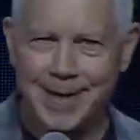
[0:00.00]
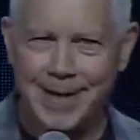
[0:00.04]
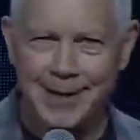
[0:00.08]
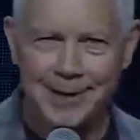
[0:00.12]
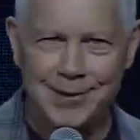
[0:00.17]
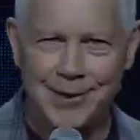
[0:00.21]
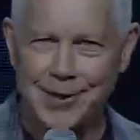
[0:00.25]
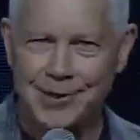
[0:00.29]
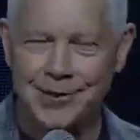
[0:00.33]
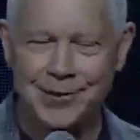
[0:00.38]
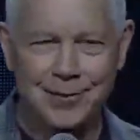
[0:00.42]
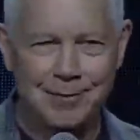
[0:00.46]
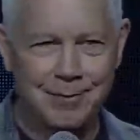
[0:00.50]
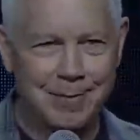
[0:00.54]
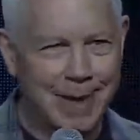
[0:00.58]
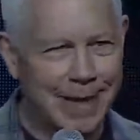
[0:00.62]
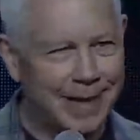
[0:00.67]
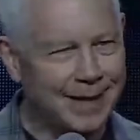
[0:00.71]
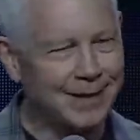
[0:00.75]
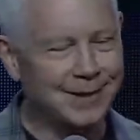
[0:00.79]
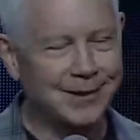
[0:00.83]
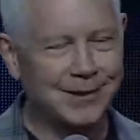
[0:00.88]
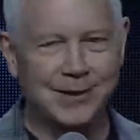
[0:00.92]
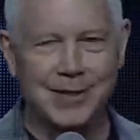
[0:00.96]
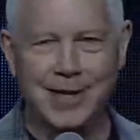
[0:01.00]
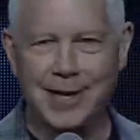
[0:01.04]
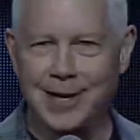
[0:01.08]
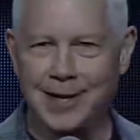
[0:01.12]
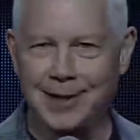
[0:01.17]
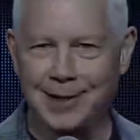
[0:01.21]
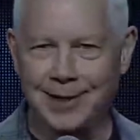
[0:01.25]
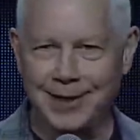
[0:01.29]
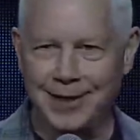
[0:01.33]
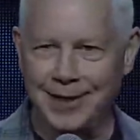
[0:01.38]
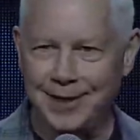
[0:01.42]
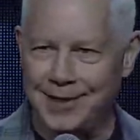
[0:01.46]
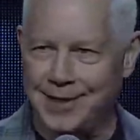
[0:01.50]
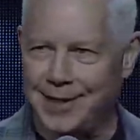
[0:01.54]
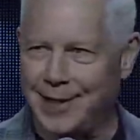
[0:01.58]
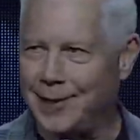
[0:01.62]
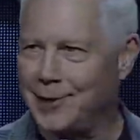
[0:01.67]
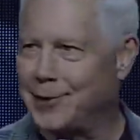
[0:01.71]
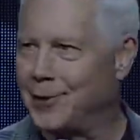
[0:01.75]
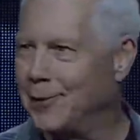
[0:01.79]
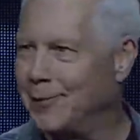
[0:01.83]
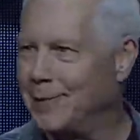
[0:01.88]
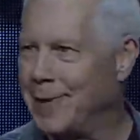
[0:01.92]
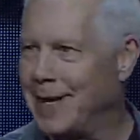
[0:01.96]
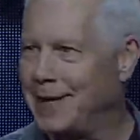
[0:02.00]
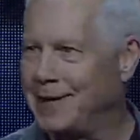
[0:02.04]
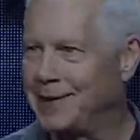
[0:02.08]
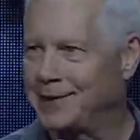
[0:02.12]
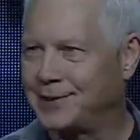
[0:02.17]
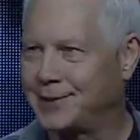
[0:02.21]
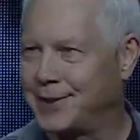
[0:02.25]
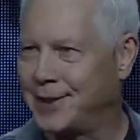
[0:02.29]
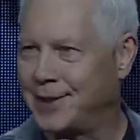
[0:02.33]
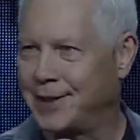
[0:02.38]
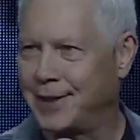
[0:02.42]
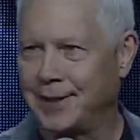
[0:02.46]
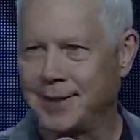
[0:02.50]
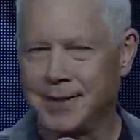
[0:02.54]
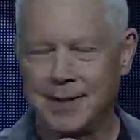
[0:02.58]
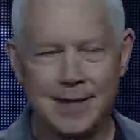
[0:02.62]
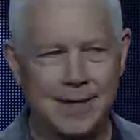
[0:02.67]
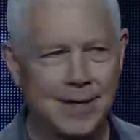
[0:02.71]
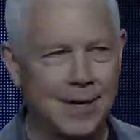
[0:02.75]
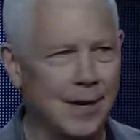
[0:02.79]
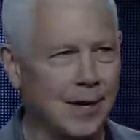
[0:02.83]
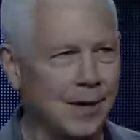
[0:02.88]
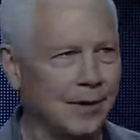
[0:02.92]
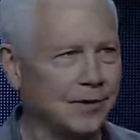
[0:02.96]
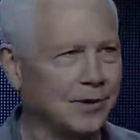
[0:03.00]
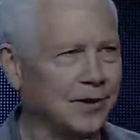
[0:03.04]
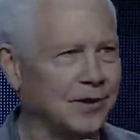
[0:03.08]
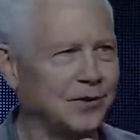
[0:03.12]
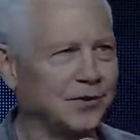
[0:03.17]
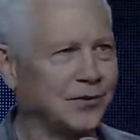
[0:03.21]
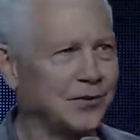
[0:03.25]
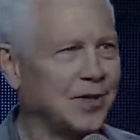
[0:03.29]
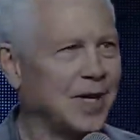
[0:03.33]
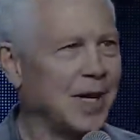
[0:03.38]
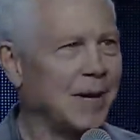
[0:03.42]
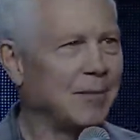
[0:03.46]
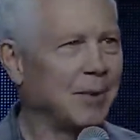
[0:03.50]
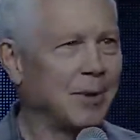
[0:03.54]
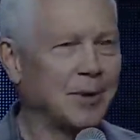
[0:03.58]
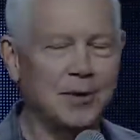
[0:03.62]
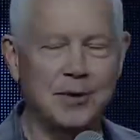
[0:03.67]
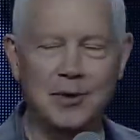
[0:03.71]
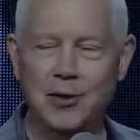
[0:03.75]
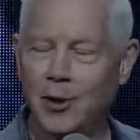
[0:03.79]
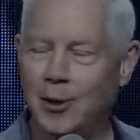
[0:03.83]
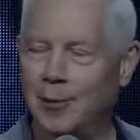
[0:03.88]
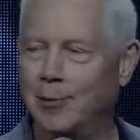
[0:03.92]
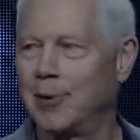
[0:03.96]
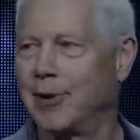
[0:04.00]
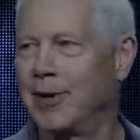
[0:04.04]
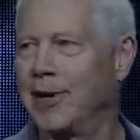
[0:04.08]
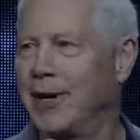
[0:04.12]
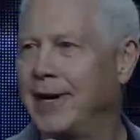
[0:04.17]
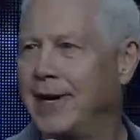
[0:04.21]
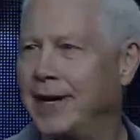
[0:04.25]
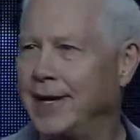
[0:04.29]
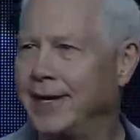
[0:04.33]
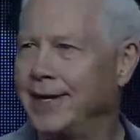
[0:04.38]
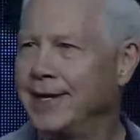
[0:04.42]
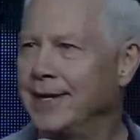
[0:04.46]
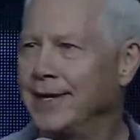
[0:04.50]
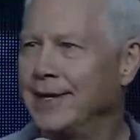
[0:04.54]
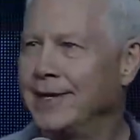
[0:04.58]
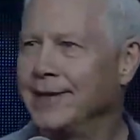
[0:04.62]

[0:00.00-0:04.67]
Just Bayless Conley, Diego Mesa, our sister Deborah Cobre,